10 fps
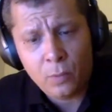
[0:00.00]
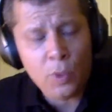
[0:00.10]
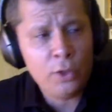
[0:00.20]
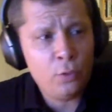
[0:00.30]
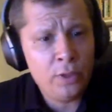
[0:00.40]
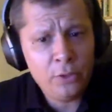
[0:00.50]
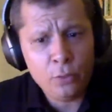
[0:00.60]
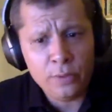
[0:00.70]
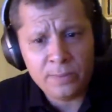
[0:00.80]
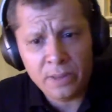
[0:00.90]
what you will
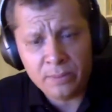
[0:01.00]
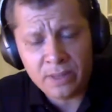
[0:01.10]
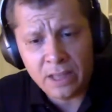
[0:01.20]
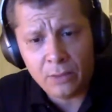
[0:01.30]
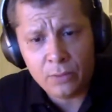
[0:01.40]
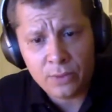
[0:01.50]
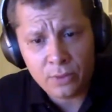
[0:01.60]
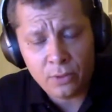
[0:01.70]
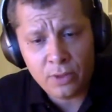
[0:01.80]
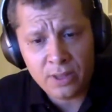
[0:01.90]
do with Beams now.
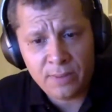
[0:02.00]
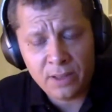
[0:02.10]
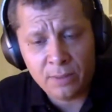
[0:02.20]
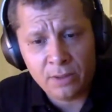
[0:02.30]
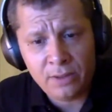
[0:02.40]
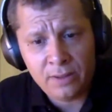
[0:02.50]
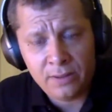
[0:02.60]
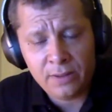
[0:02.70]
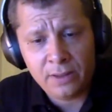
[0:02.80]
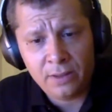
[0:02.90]
So let's speak about
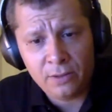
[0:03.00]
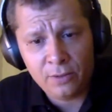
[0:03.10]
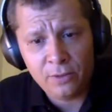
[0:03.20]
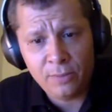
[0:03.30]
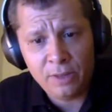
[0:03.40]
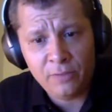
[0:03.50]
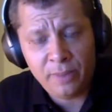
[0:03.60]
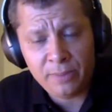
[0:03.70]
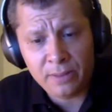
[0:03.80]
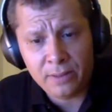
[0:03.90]
the mean
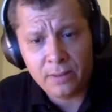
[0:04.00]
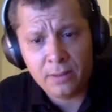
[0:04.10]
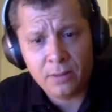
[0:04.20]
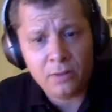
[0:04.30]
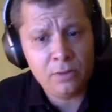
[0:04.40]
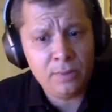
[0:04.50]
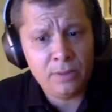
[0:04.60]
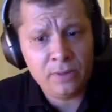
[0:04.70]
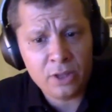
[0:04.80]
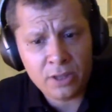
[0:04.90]
of payment or the
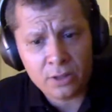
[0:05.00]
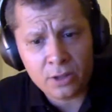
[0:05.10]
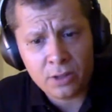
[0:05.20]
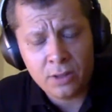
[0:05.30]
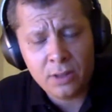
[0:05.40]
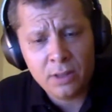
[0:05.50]
mean of exchange.